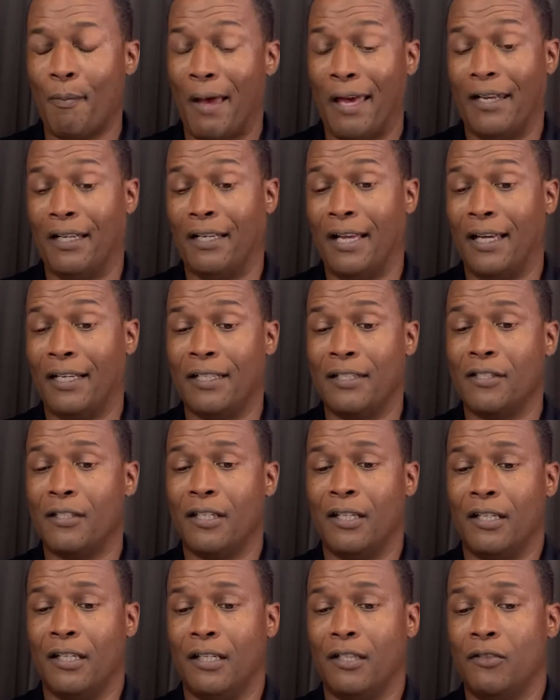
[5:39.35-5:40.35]
I didn't see
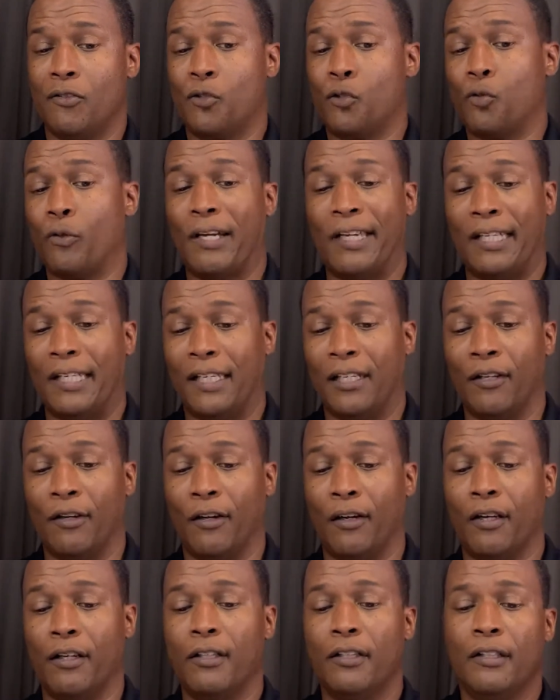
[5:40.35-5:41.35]
any straining
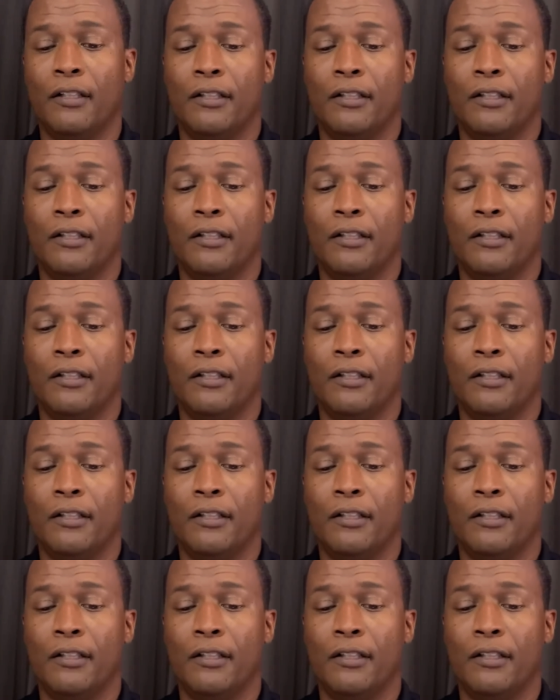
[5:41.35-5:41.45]
or